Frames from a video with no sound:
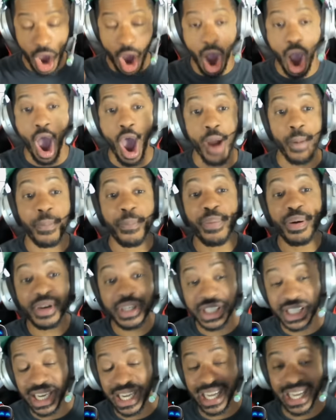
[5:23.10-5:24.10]
are
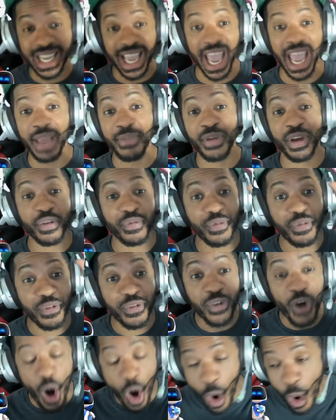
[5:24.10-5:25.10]
pushing gaming
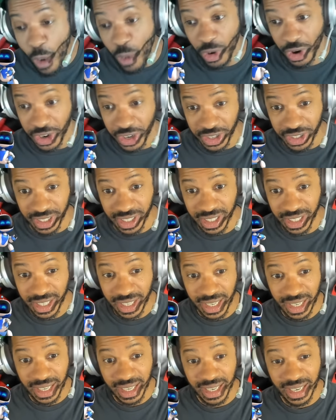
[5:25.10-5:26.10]
forward
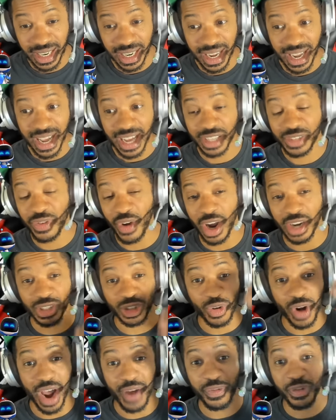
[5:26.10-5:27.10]
as far as
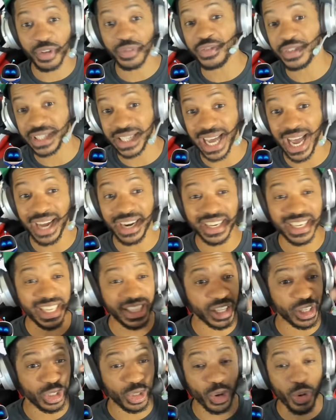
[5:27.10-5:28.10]
graphical fidelity,
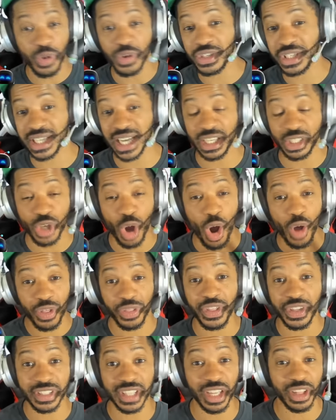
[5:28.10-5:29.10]
the DualSense, all the
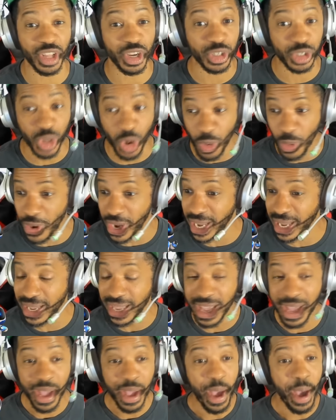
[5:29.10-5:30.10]
things that they're doing.
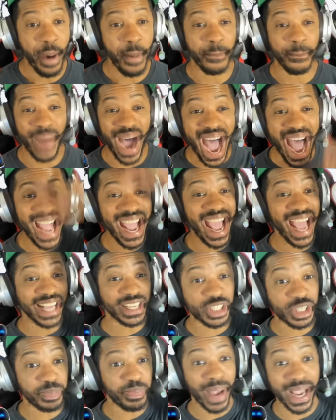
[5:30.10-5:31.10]
My
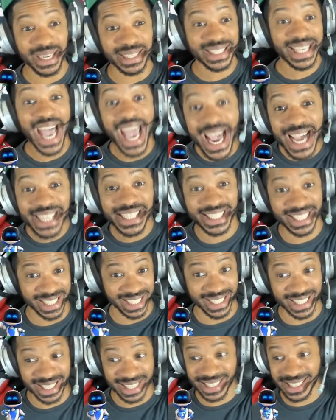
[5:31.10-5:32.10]

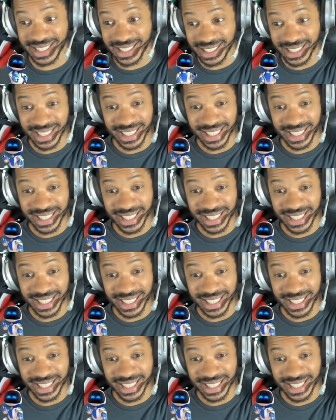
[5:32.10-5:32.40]
expectations